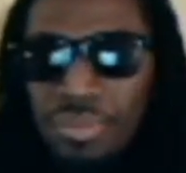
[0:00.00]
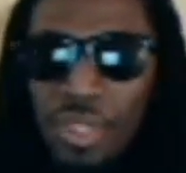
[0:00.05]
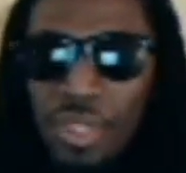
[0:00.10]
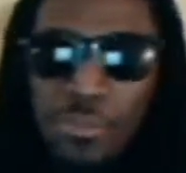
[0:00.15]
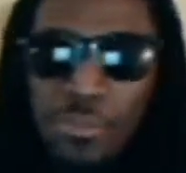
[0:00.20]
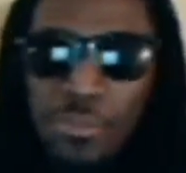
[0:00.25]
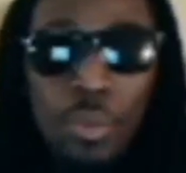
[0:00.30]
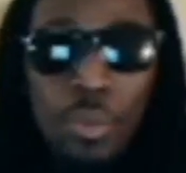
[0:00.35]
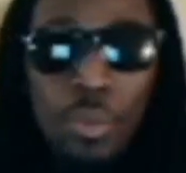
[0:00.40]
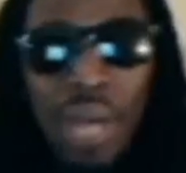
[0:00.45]

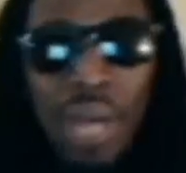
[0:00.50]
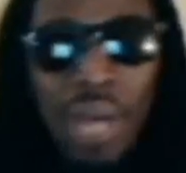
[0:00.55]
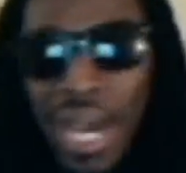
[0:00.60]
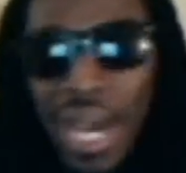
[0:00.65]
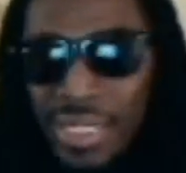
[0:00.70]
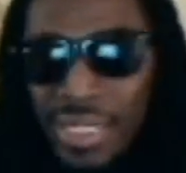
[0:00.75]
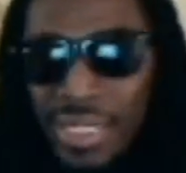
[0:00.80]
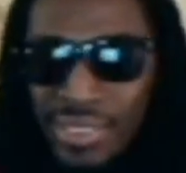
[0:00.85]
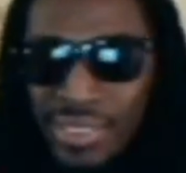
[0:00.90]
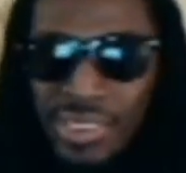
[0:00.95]
if you're
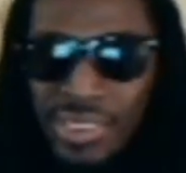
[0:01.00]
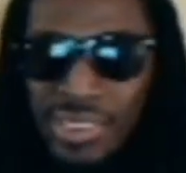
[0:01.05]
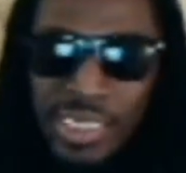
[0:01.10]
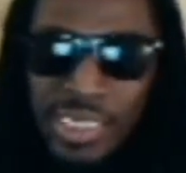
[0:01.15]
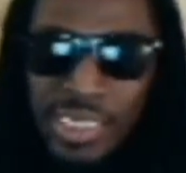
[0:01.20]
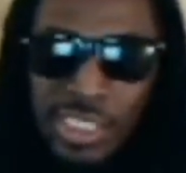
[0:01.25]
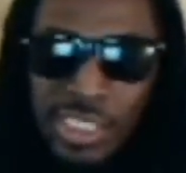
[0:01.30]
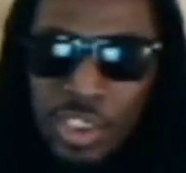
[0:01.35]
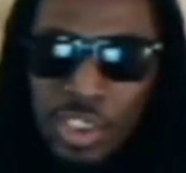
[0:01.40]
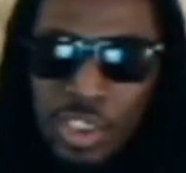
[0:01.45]
behind the
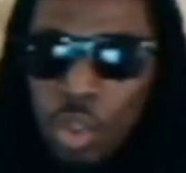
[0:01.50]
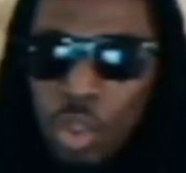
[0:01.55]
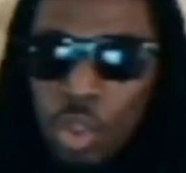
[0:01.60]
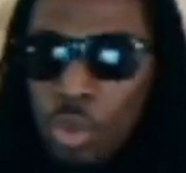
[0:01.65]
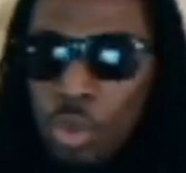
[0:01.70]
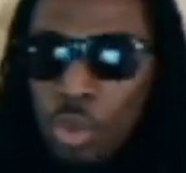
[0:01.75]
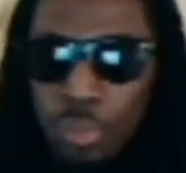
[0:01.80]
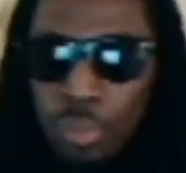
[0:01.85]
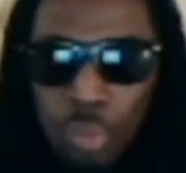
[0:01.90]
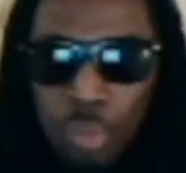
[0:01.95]
scenes
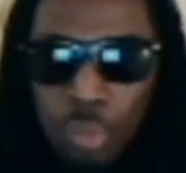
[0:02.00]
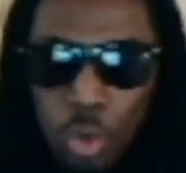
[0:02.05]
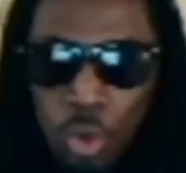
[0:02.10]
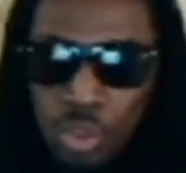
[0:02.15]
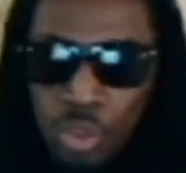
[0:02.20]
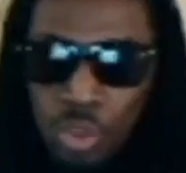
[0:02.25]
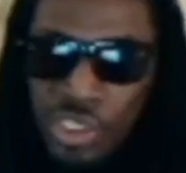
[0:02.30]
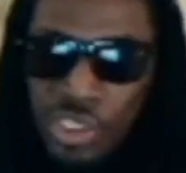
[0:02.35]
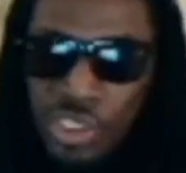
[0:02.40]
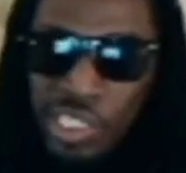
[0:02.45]
on the
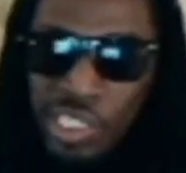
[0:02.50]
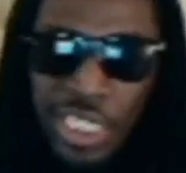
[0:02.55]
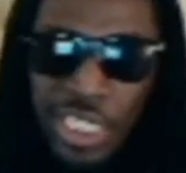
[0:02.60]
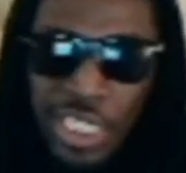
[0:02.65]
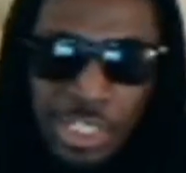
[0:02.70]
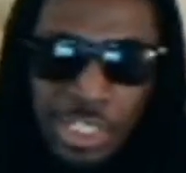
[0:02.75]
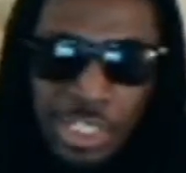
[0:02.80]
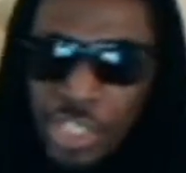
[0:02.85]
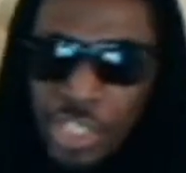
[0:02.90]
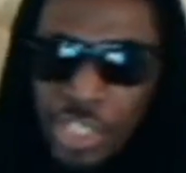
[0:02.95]
boards,
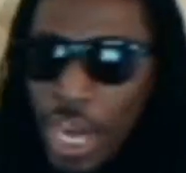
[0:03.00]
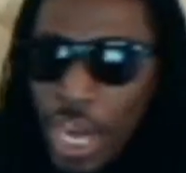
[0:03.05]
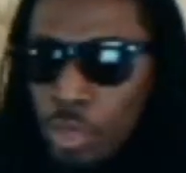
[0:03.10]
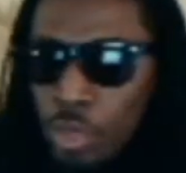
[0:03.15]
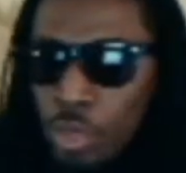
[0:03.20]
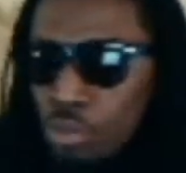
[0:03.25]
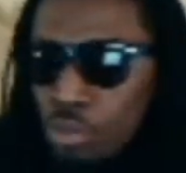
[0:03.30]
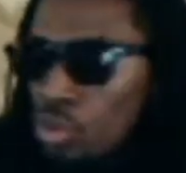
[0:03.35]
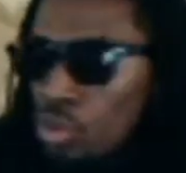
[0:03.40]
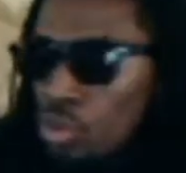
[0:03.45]
clear
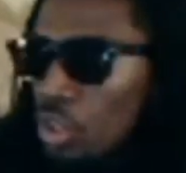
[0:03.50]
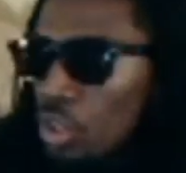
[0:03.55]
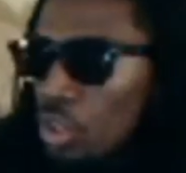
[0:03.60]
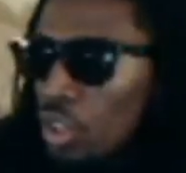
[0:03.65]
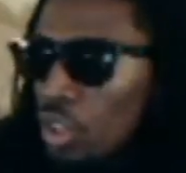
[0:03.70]
channels,